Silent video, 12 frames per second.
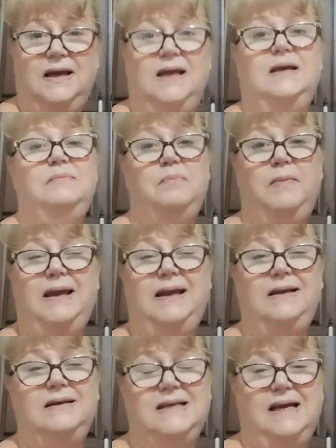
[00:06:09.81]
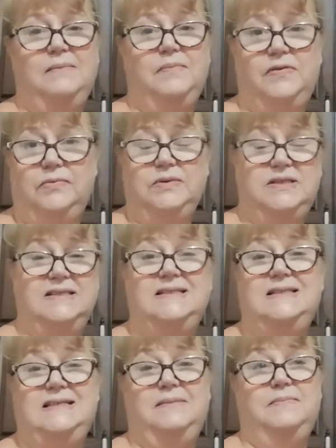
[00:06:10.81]
and at mean depth, which
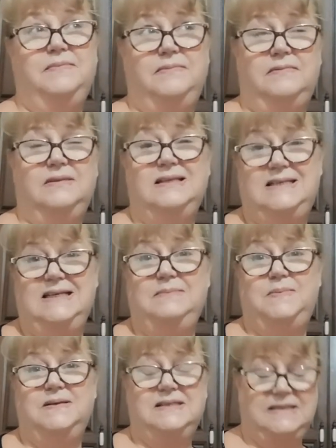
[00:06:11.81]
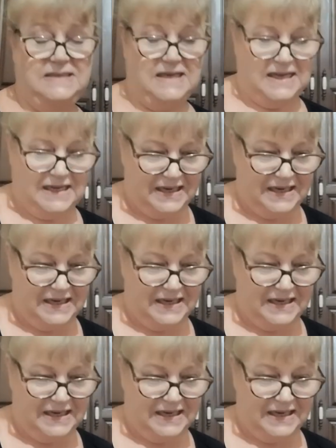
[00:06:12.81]
is the depth, the deepest,